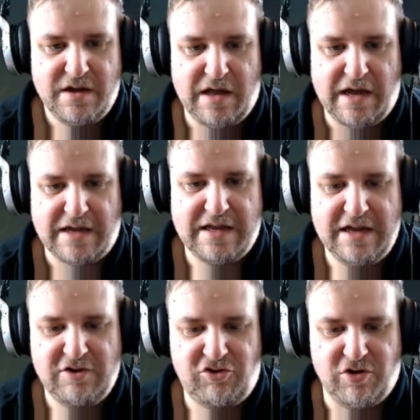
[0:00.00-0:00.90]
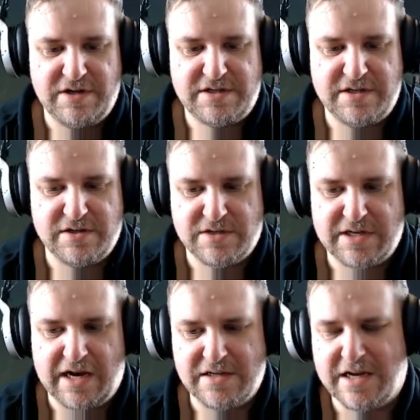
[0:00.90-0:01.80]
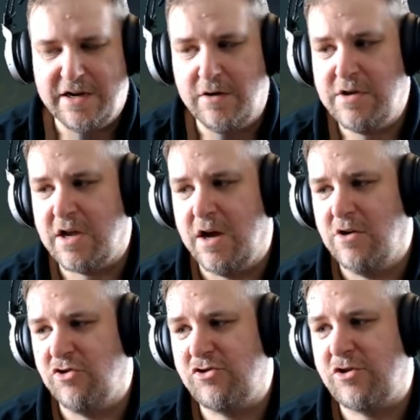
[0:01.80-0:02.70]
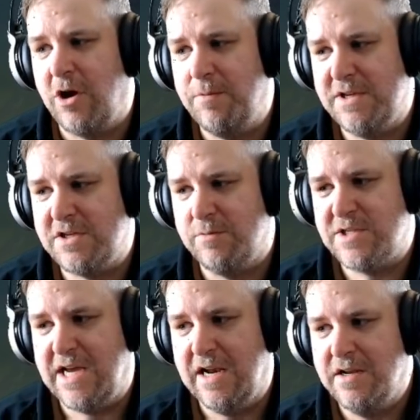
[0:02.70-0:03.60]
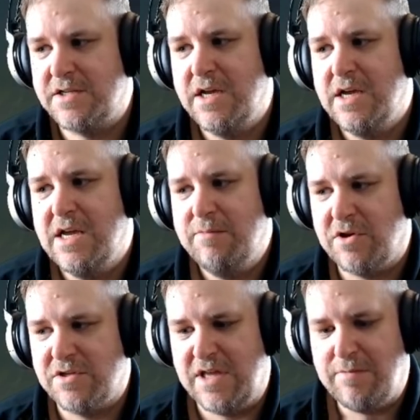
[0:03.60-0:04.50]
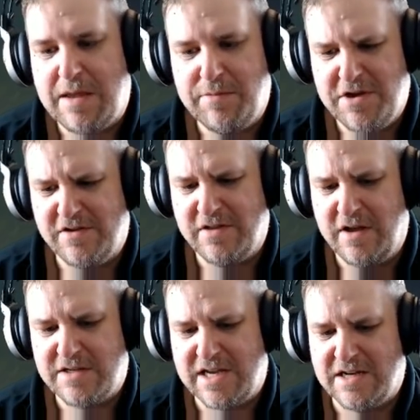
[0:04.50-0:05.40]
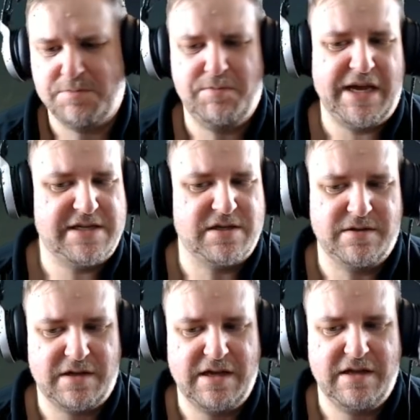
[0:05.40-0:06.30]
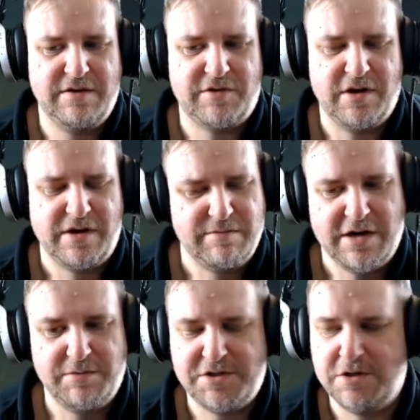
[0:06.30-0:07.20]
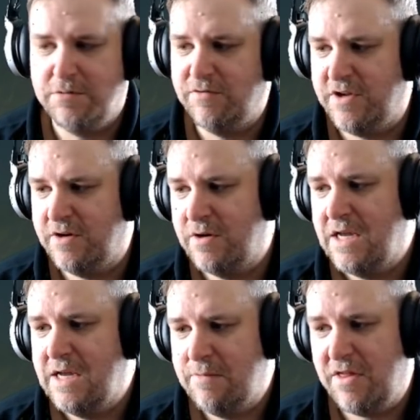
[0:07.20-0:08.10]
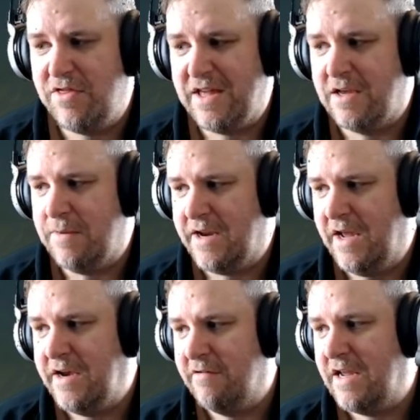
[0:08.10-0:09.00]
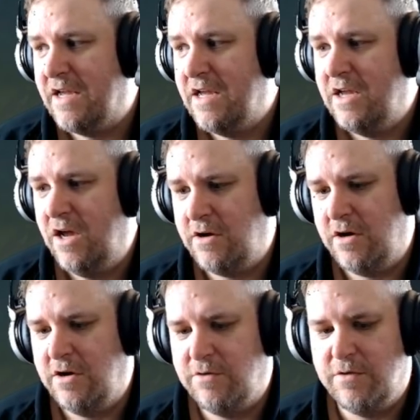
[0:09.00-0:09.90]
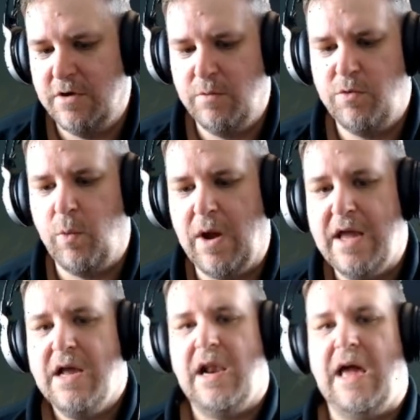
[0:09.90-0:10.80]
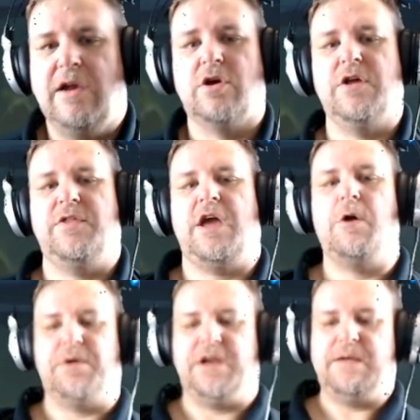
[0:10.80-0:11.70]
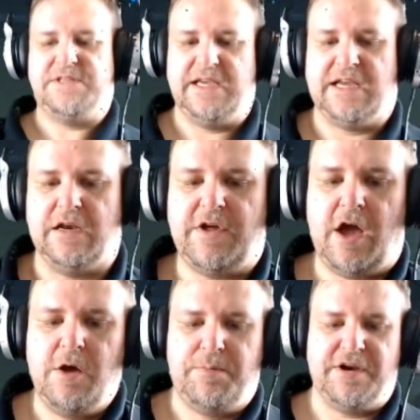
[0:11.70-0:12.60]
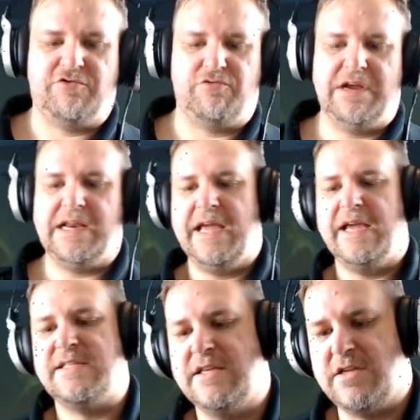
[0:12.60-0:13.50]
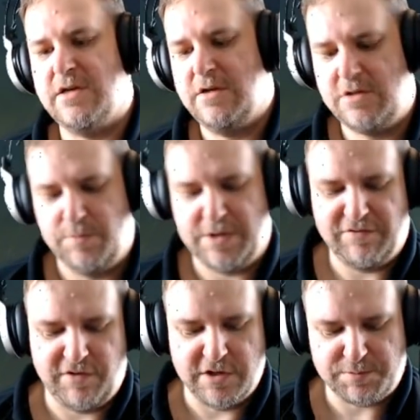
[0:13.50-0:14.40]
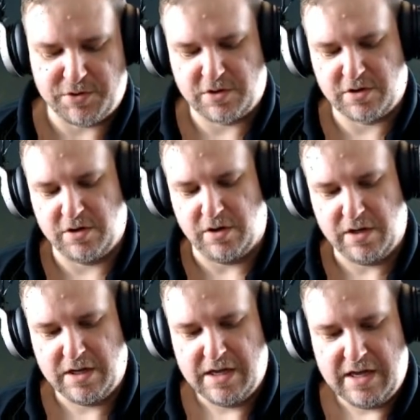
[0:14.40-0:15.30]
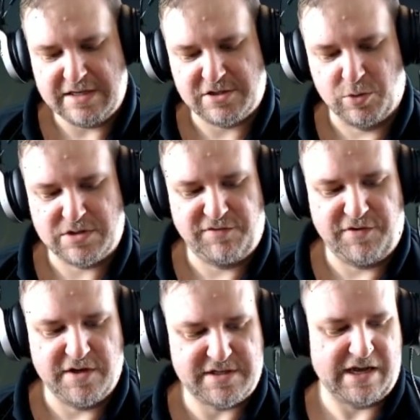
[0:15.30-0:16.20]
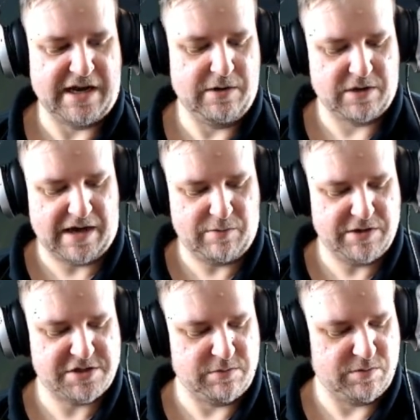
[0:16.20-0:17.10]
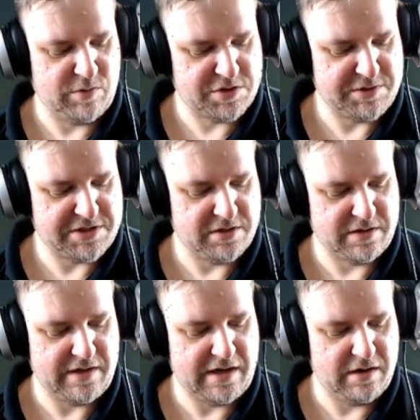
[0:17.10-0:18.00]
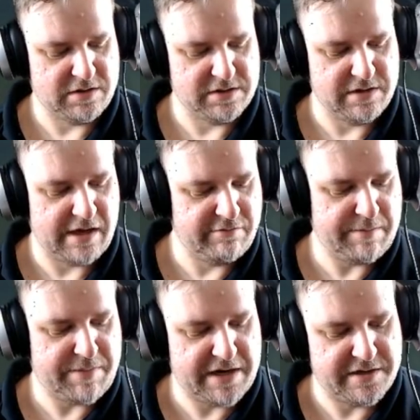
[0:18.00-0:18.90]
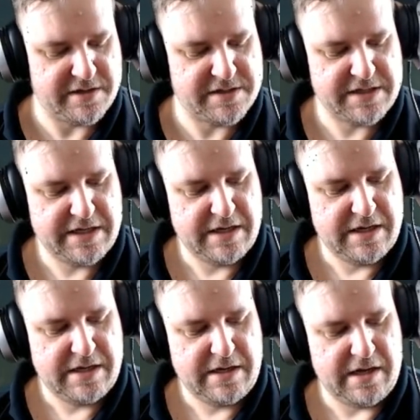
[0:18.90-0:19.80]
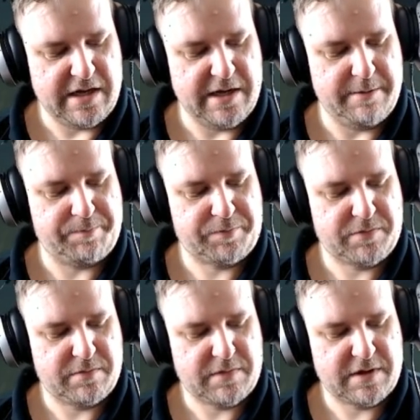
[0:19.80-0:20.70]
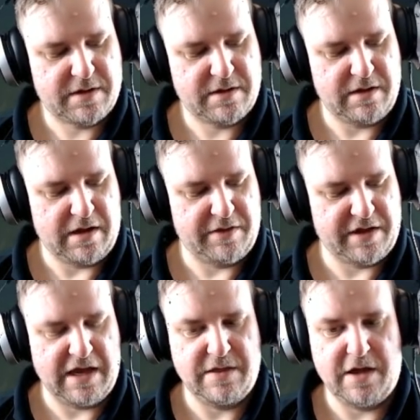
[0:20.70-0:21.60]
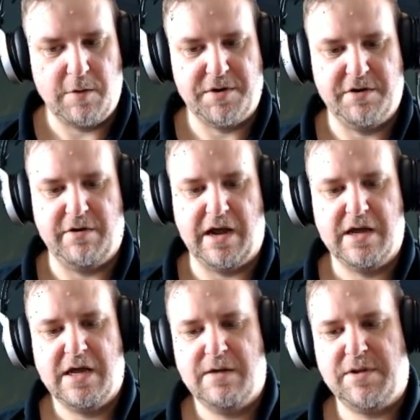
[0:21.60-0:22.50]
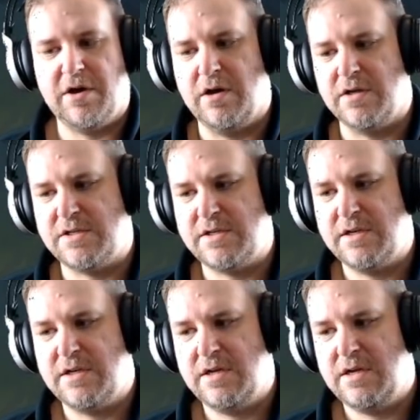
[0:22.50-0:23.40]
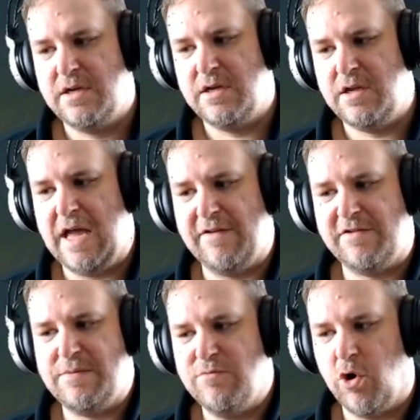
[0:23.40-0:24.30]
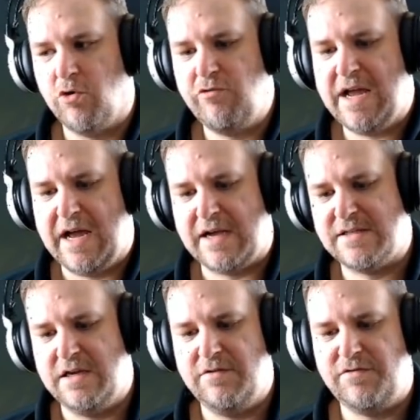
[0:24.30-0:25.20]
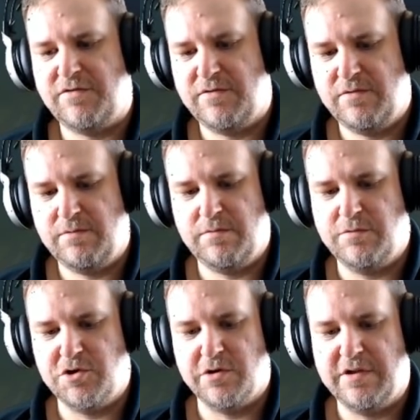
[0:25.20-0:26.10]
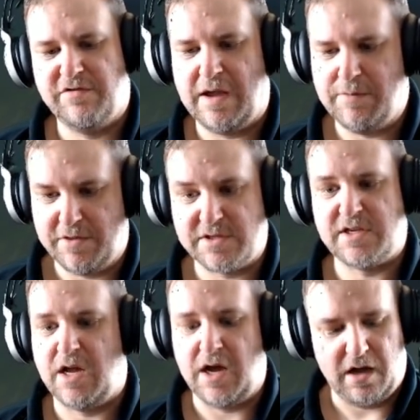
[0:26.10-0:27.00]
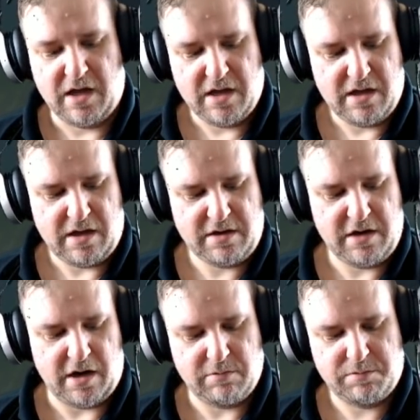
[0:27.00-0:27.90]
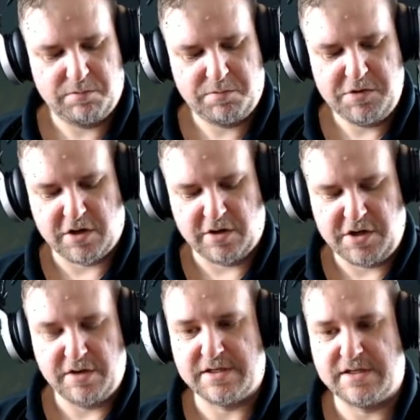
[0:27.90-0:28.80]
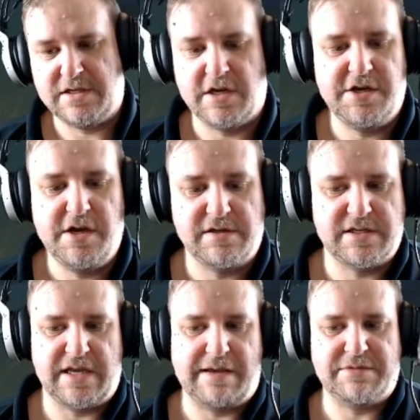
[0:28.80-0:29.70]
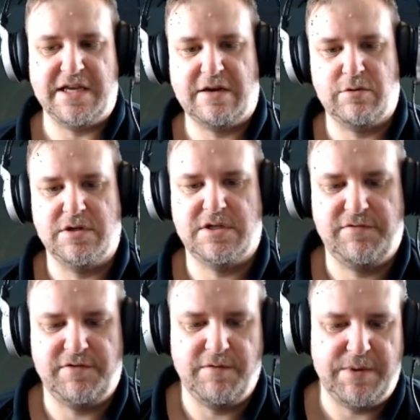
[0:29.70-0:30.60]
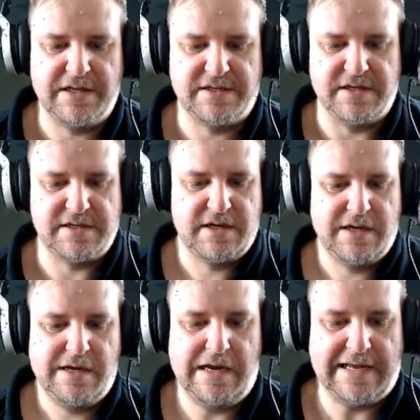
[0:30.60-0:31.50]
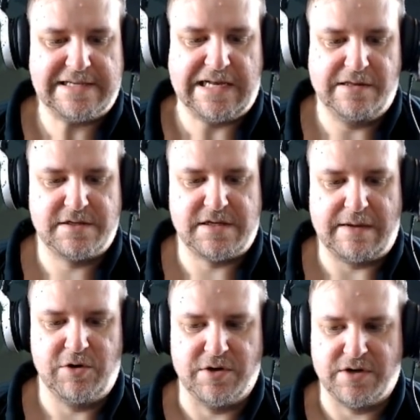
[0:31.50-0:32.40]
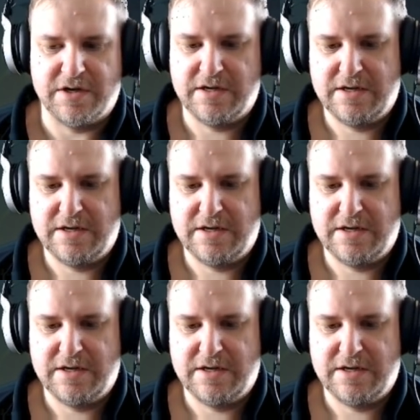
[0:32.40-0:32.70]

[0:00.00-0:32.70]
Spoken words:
like gear choices or talents. I know you can't just copy someone's talents because they may be using those talents based on the gear they've got and it might not be suitable for you. But think about it anyway, and the way, like, look at the opener in particular. The opener is really easy to be a first port of call. It's always the first thing I look at when someone wants me to look at their logs on like Rep Paladins. Are they getting the opener right? Because you have to be more reactive during the fight, but at the start, you know, you're going to use this. You can use the same sequence of abilities in exactly the same order,